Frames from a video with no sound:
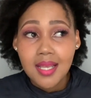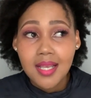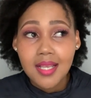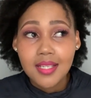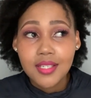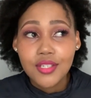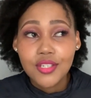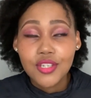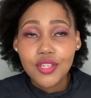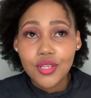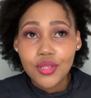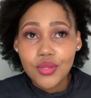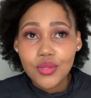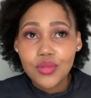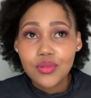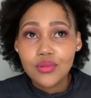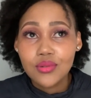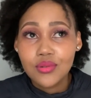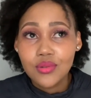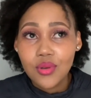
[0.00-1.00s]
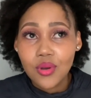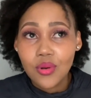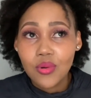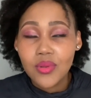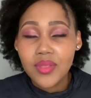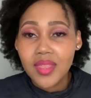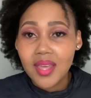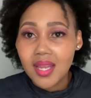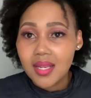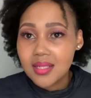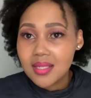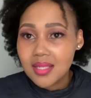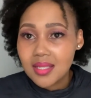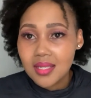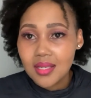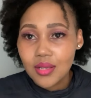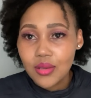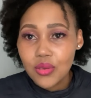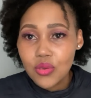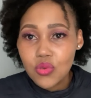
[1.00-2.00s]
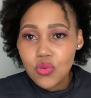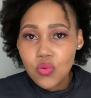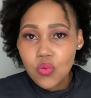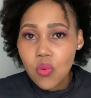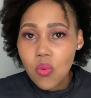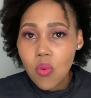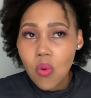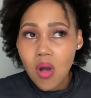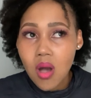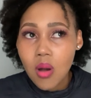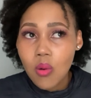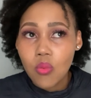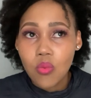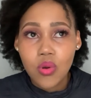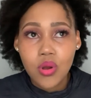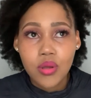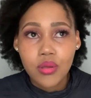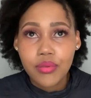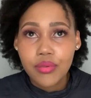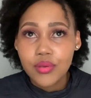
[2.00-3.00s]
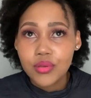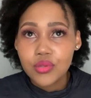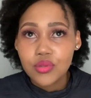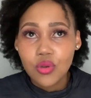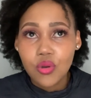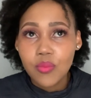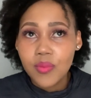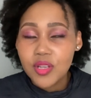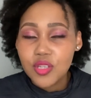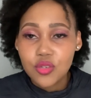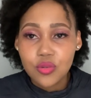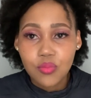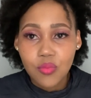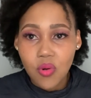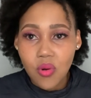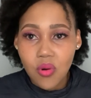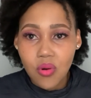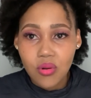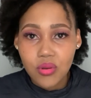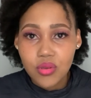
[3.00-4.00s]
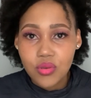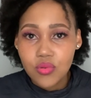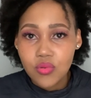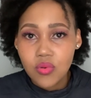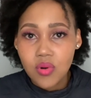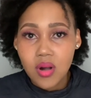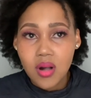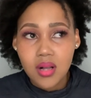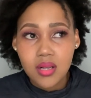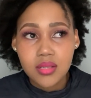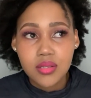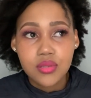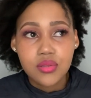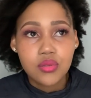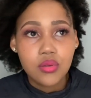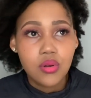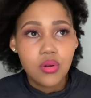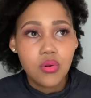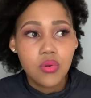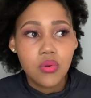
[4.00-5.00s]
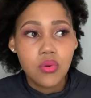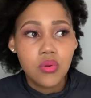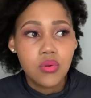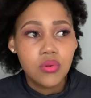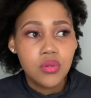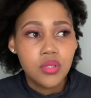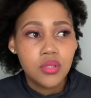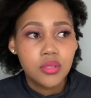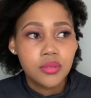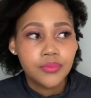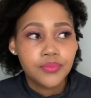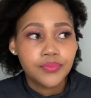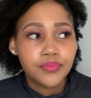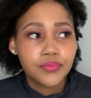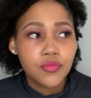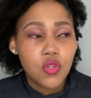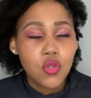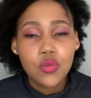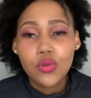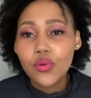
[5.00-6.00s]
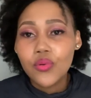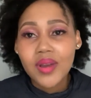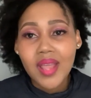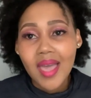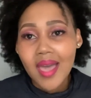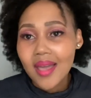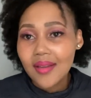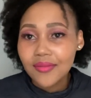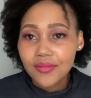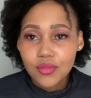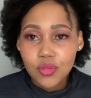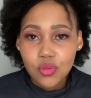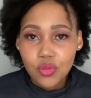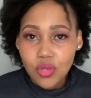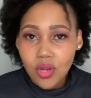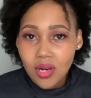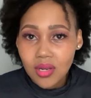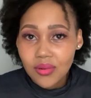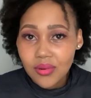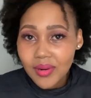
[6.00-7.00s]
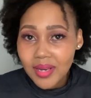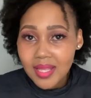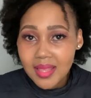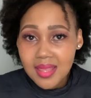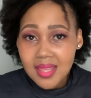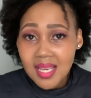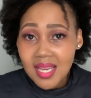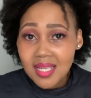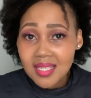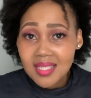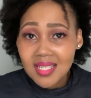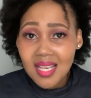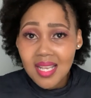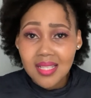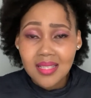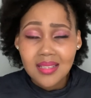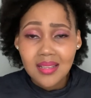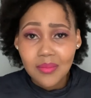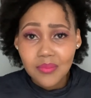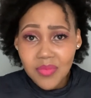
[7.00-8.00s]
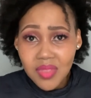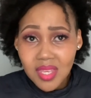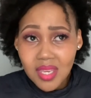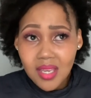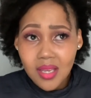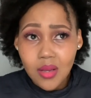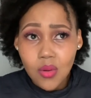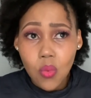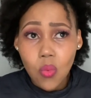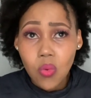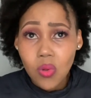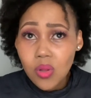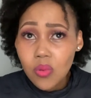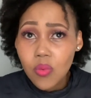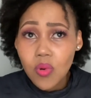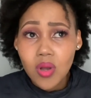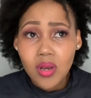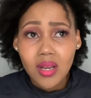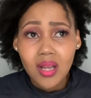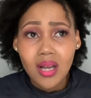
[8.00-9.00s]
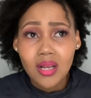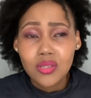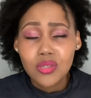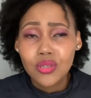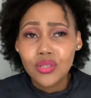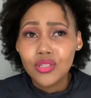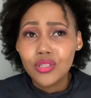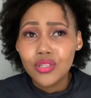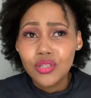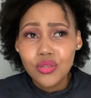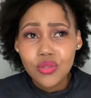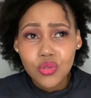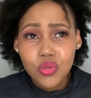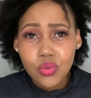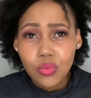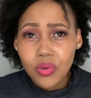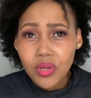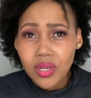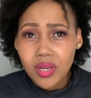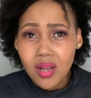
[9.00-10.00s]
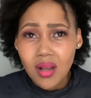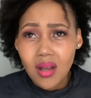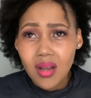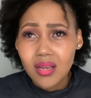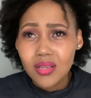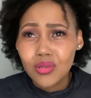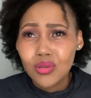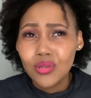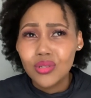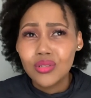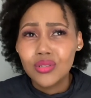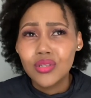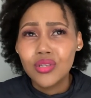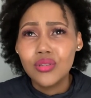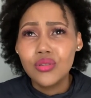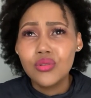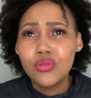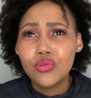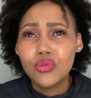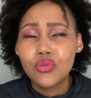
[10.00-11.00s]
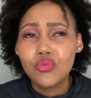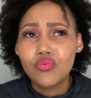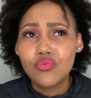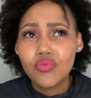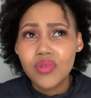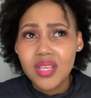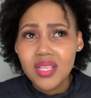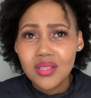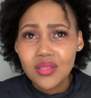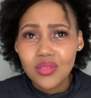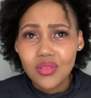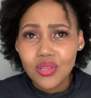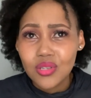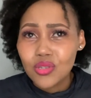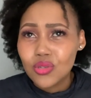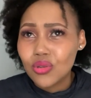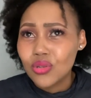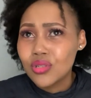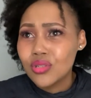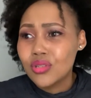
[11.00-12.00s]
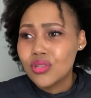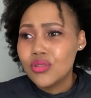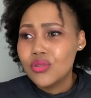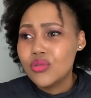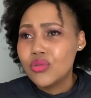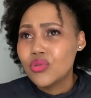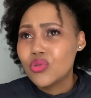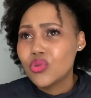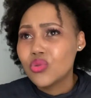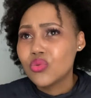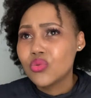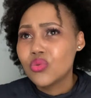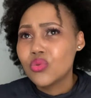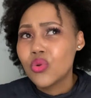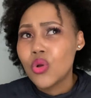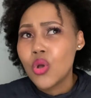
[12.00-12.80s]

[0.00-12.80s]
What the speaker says: just know that you are worth so much more. You don't have to tolerate that, and something will work out. Continue to work hard, continue to research, continue to